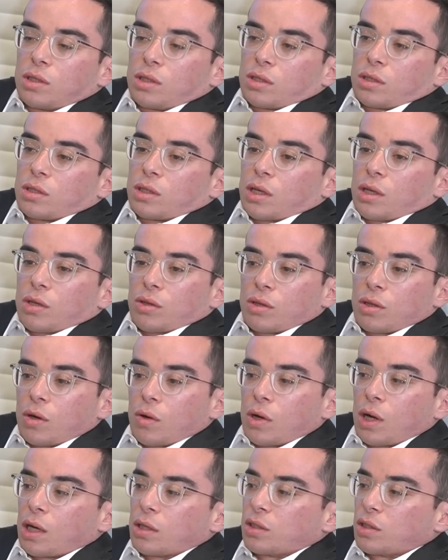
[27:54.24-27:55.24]
say, you know
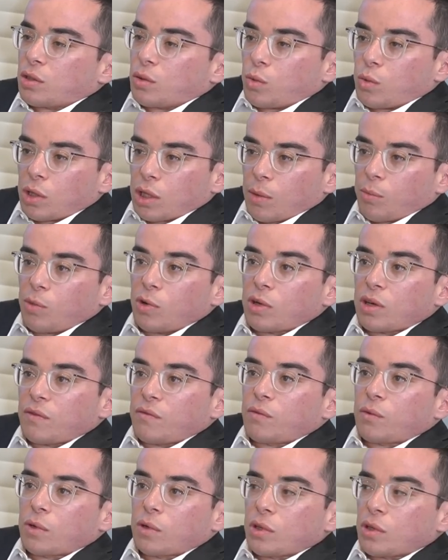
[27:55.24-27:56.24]
what, this is what I'm
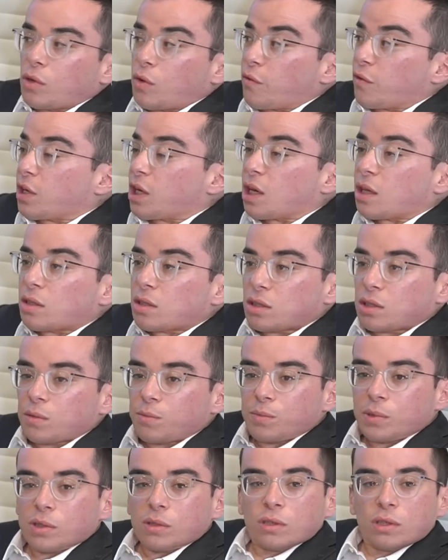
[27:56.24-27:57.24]
looking for. You know, forget
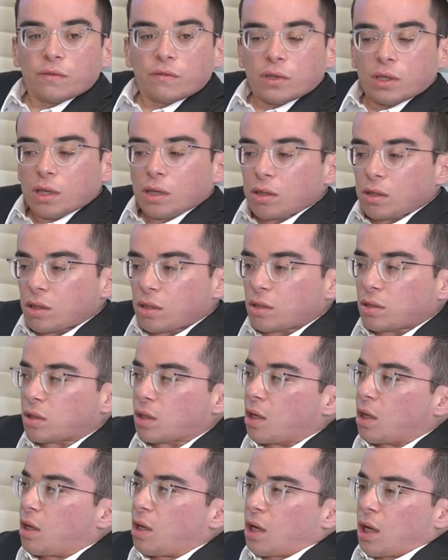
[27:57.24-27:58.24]
disability, forget this.
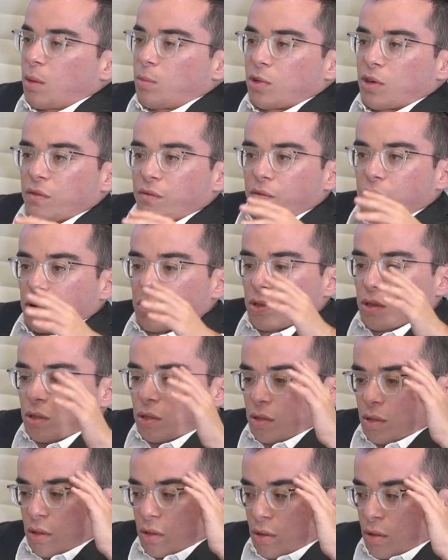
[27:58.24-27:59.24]
I'm looking
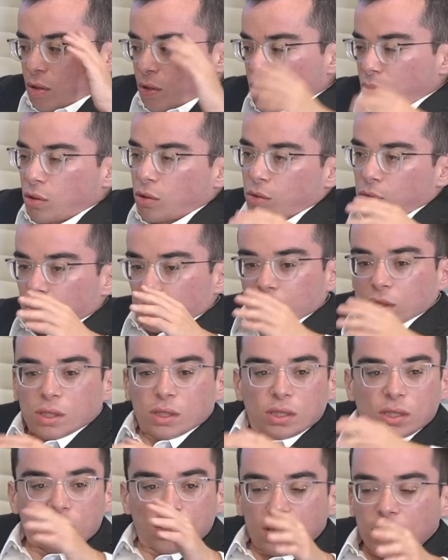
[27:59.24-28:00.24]
for a girl with
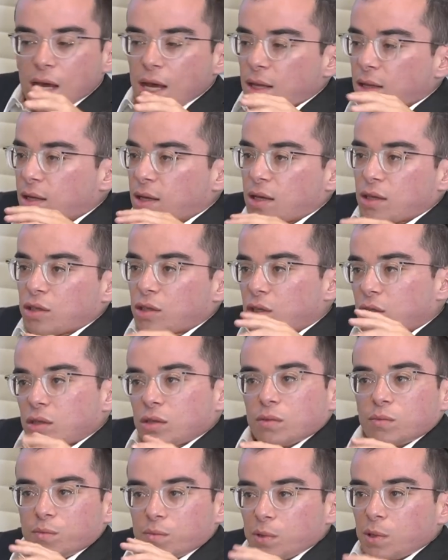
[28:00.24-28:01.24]
this, that.
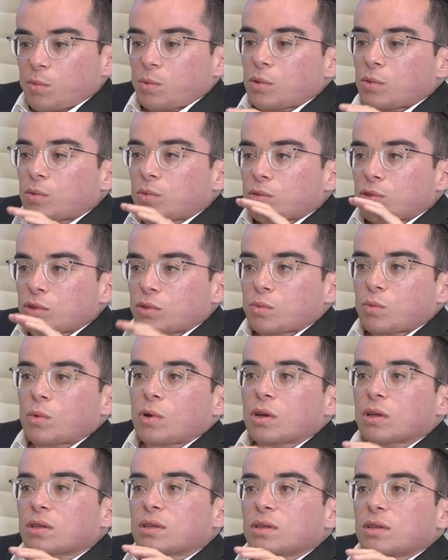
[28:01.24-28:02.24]
People just
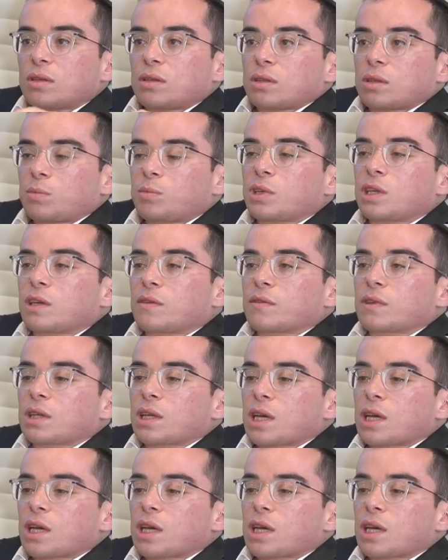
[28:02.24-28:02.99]
want to be given